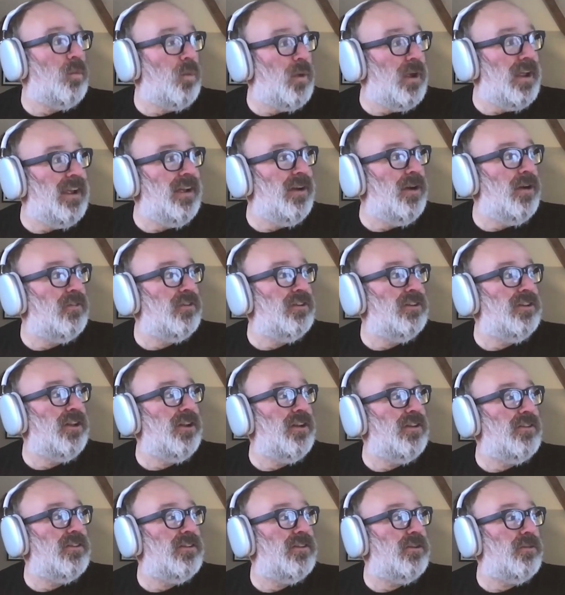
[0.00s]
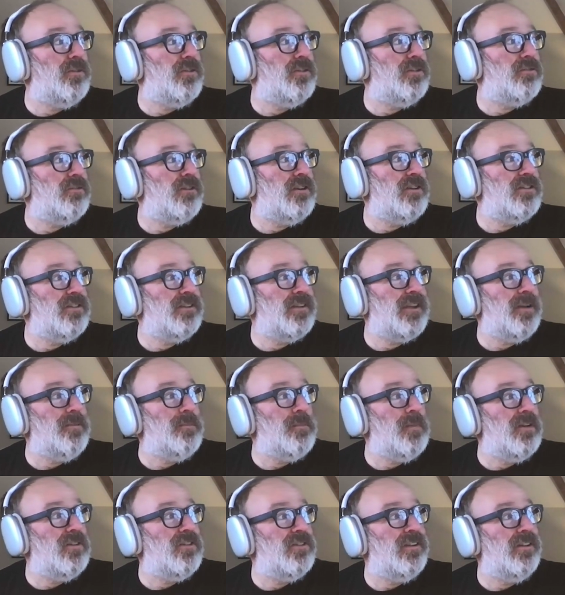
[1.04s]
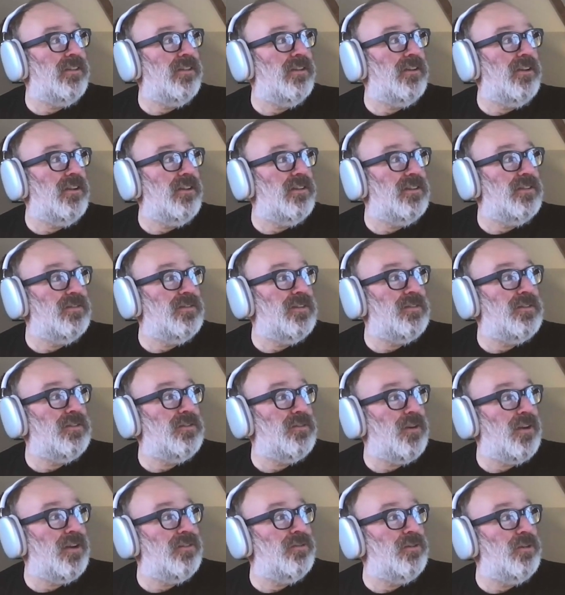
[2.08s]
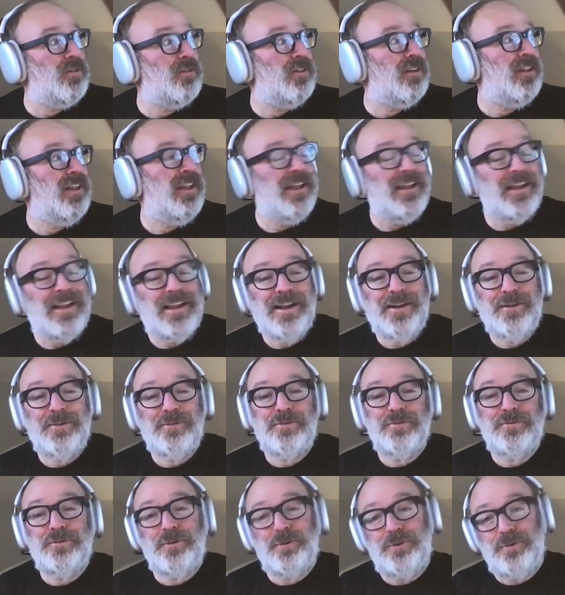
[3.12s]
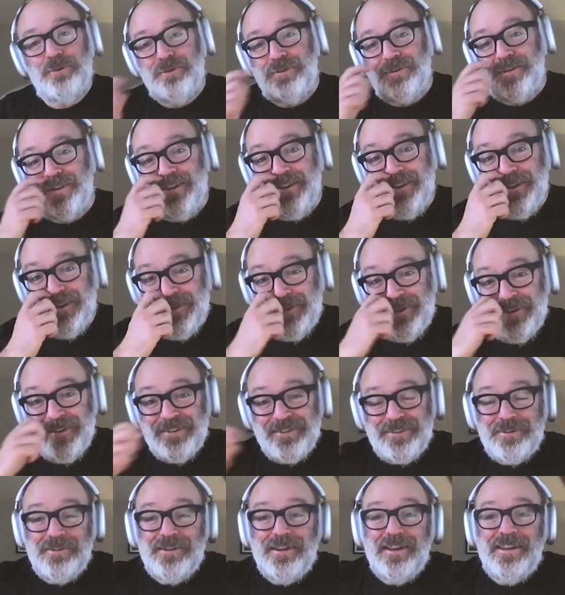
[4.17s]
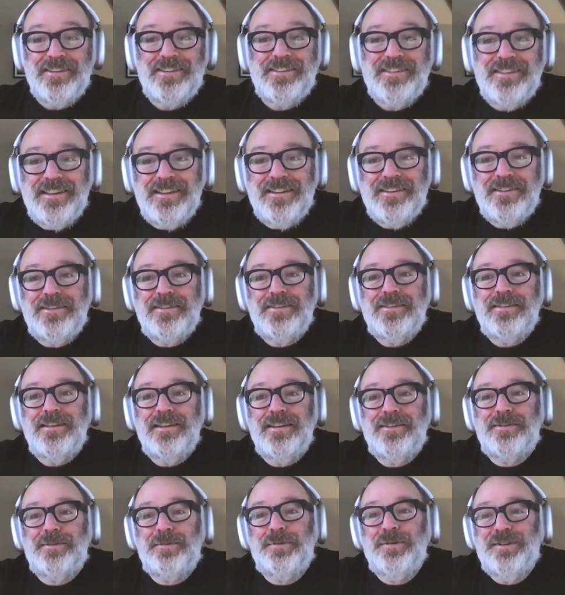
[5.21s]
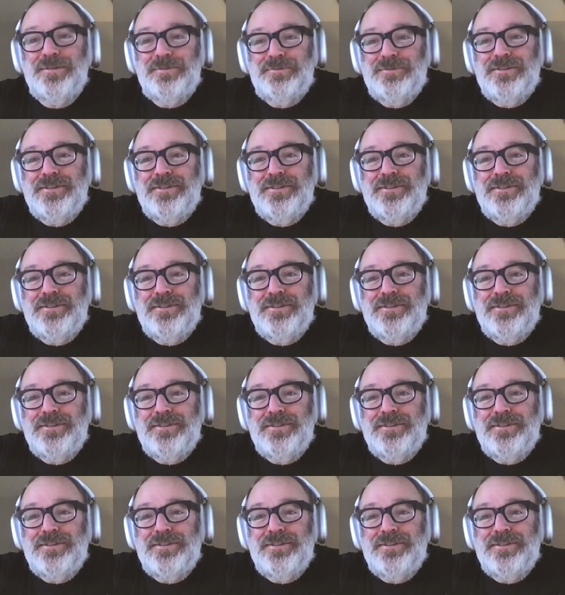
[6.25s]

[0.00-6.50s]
wing of a Nazi concentration camp mentioned in the 1955 novel House of Dolls. So Fantastic. yes, it's it's,